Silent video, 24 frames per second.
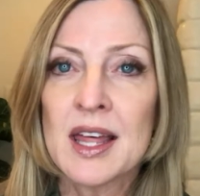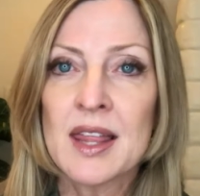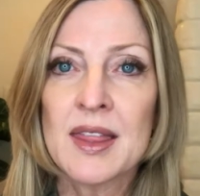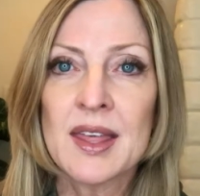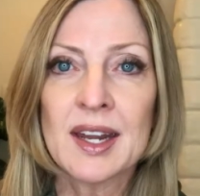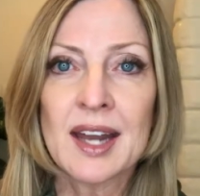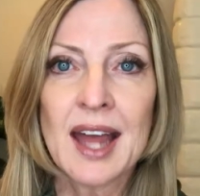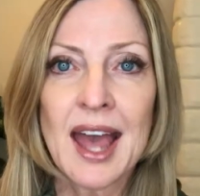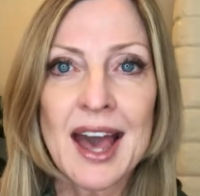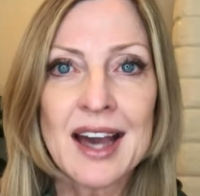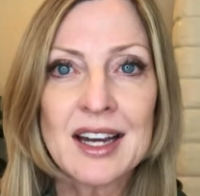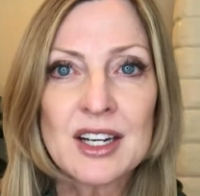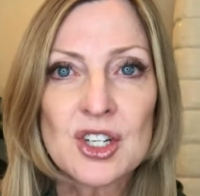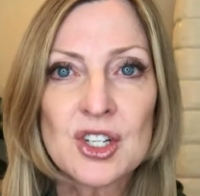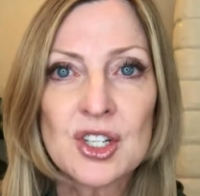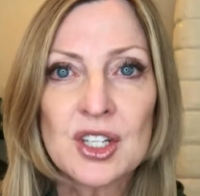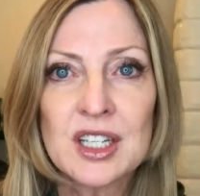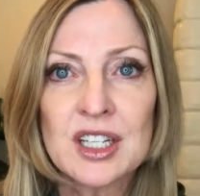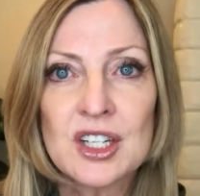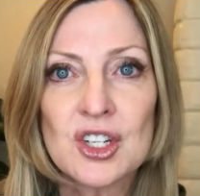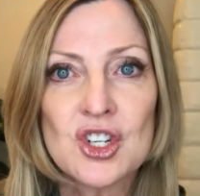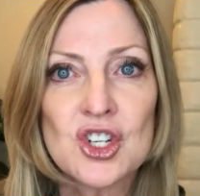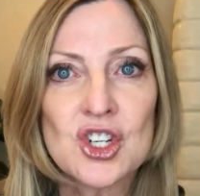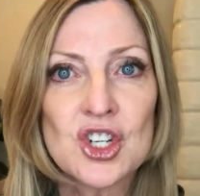that
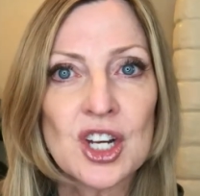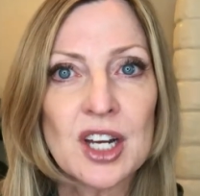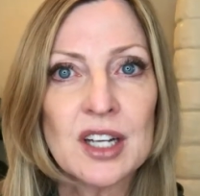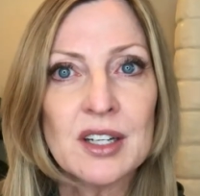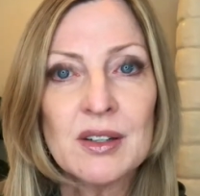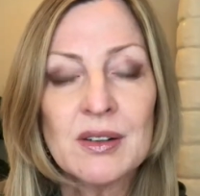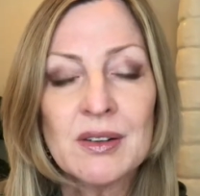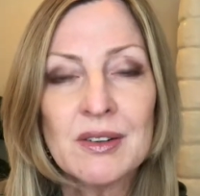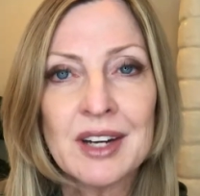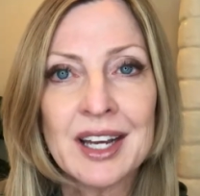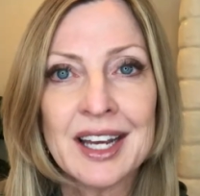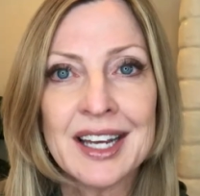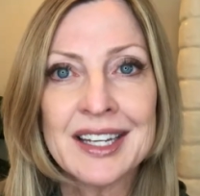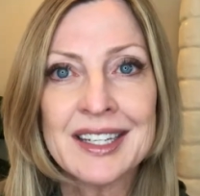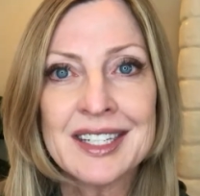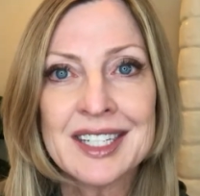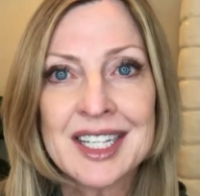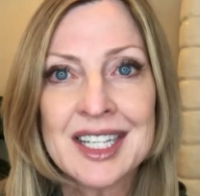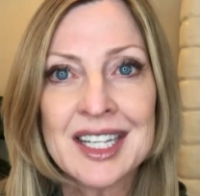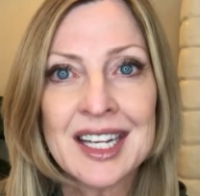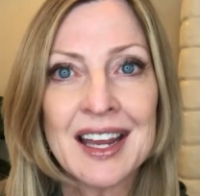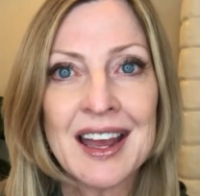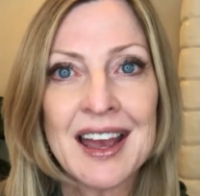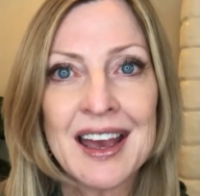actually
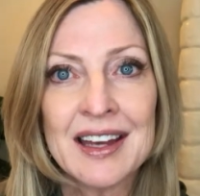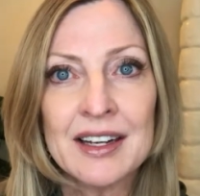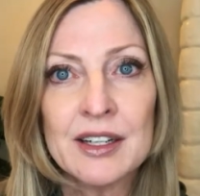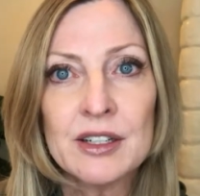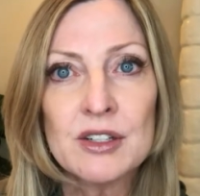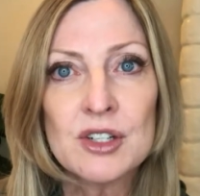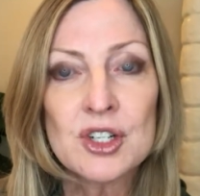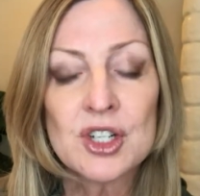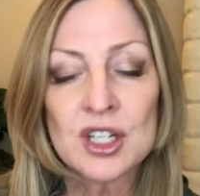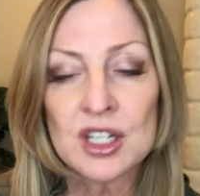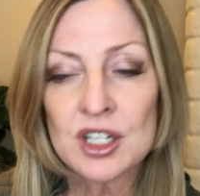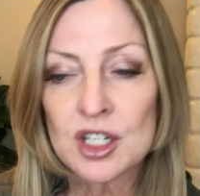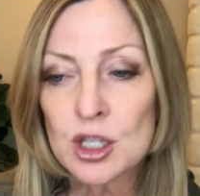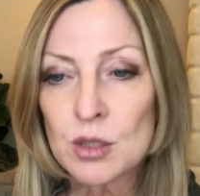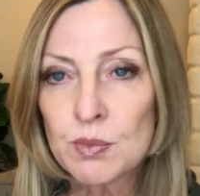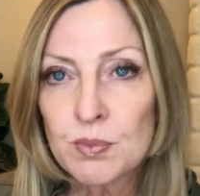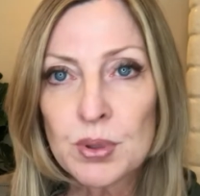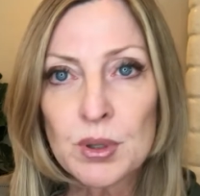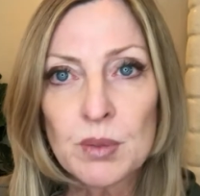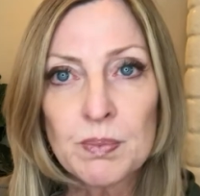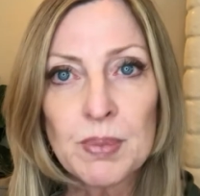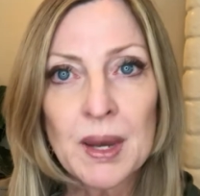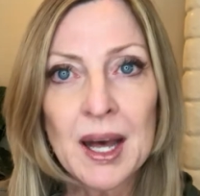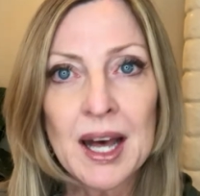generates the energy to
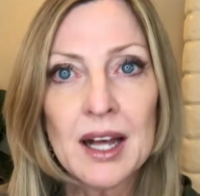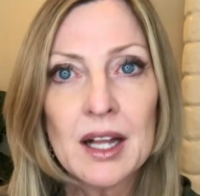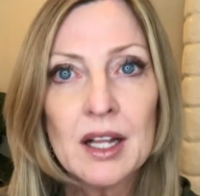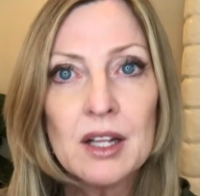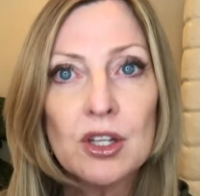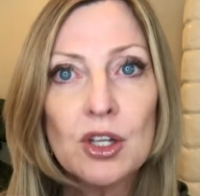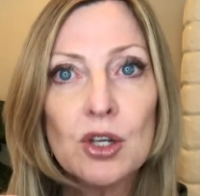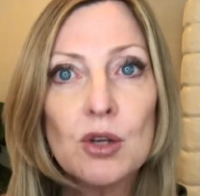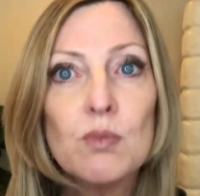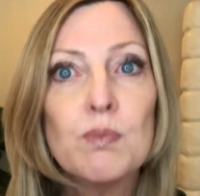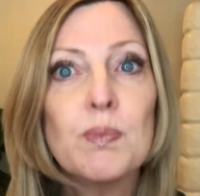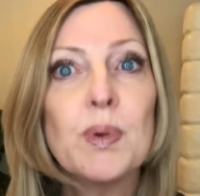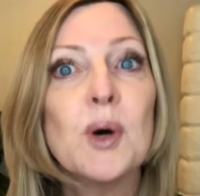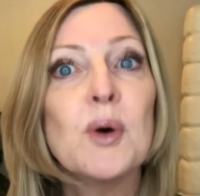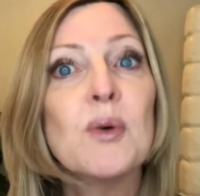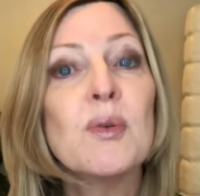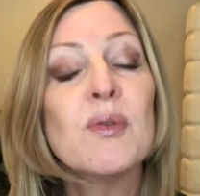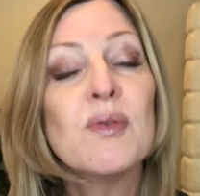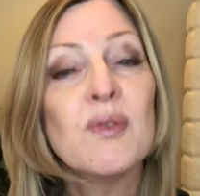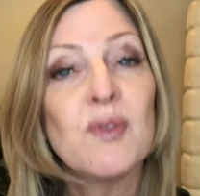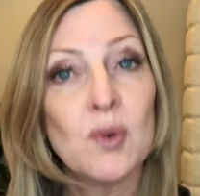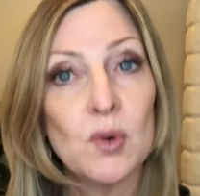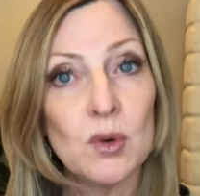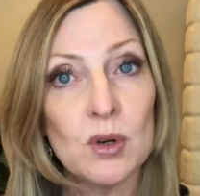propel you
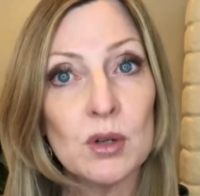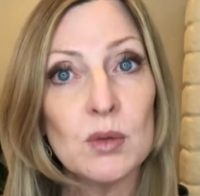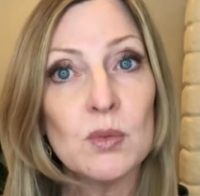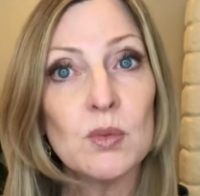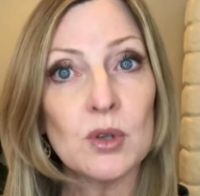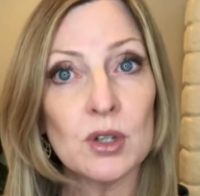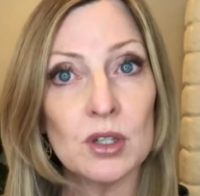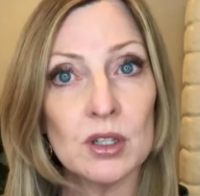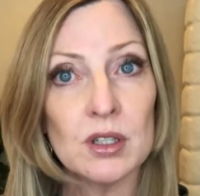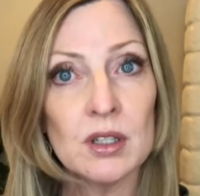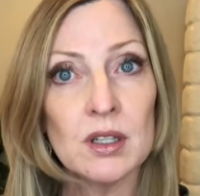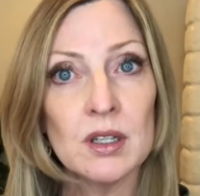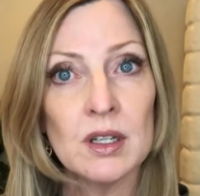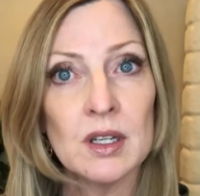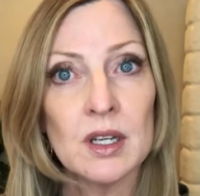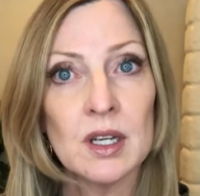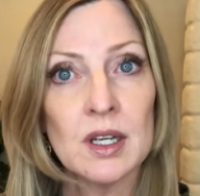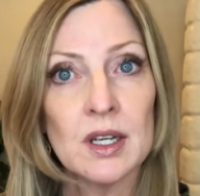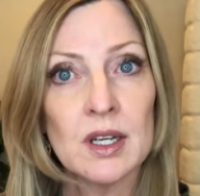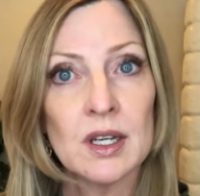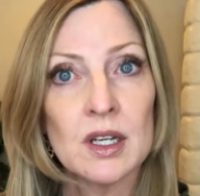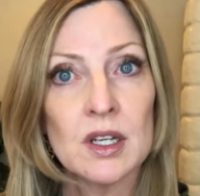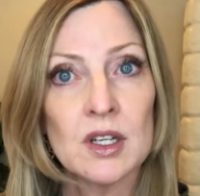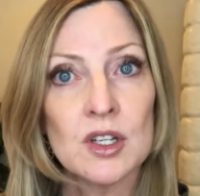both forward
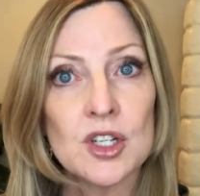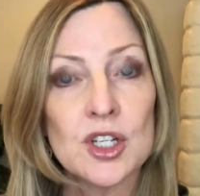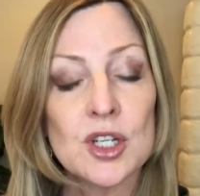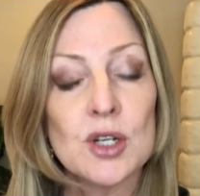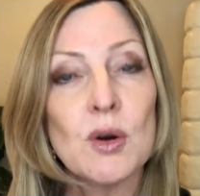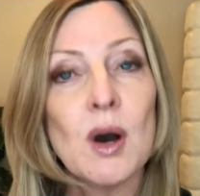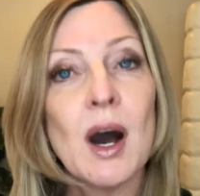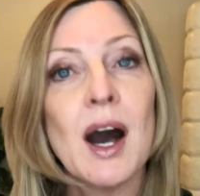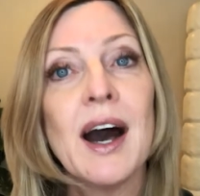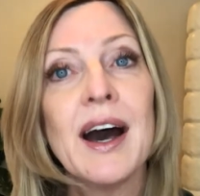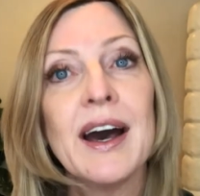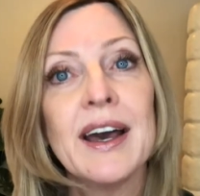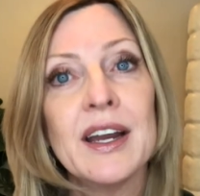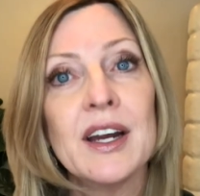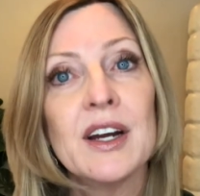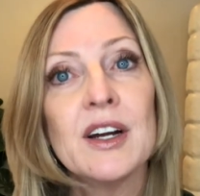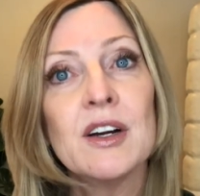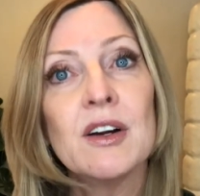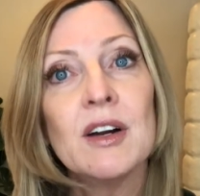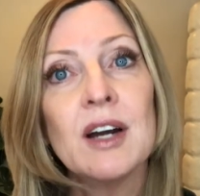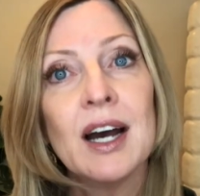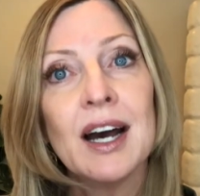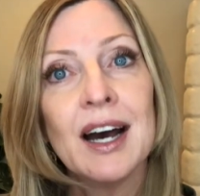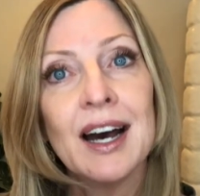to
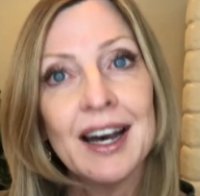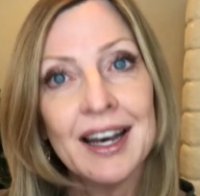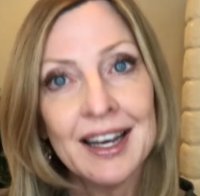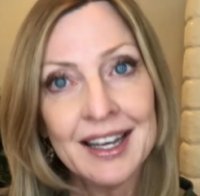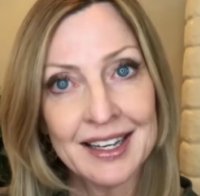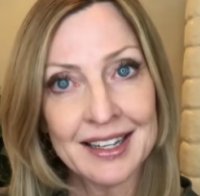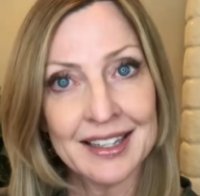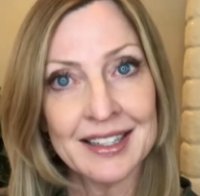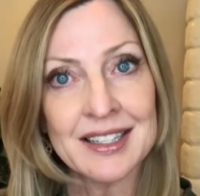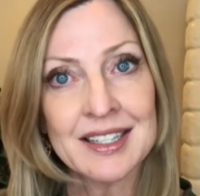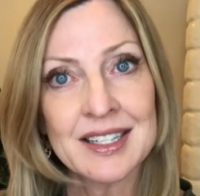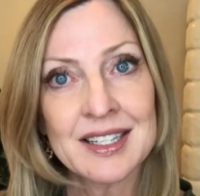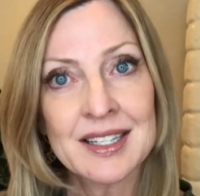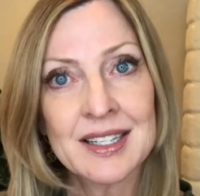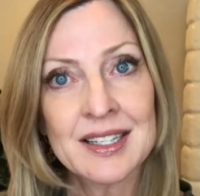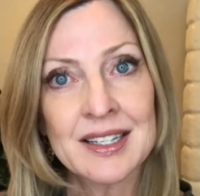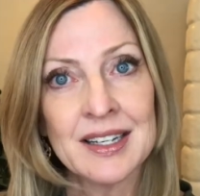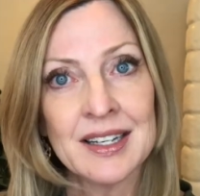higher heights